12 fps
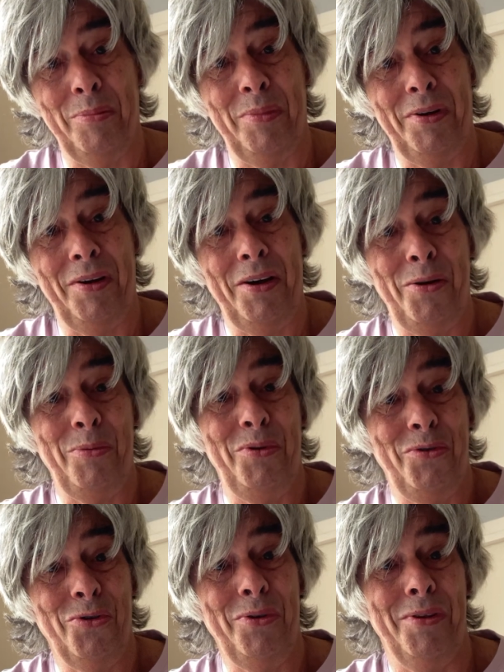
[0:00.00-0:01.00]
and I hope you
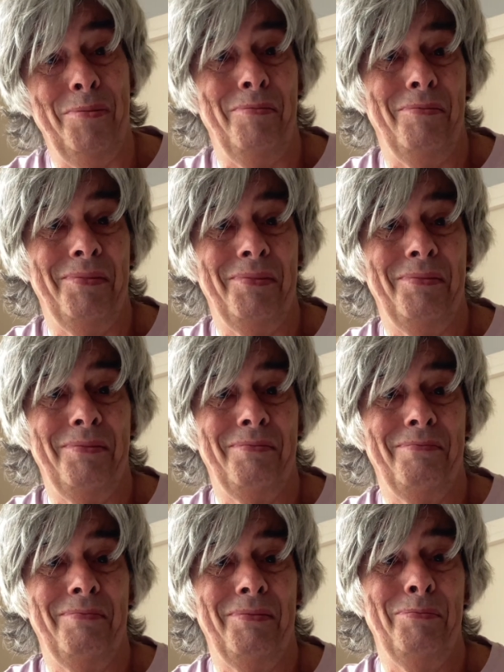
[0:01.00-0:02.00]
enjoy them.
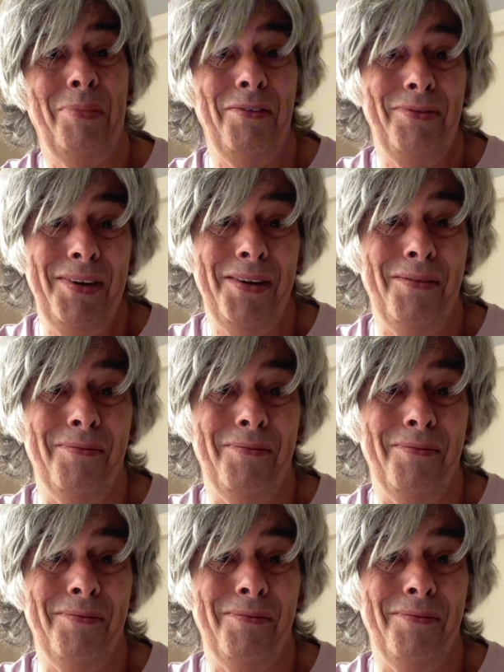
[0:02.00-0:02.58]
Bye for now.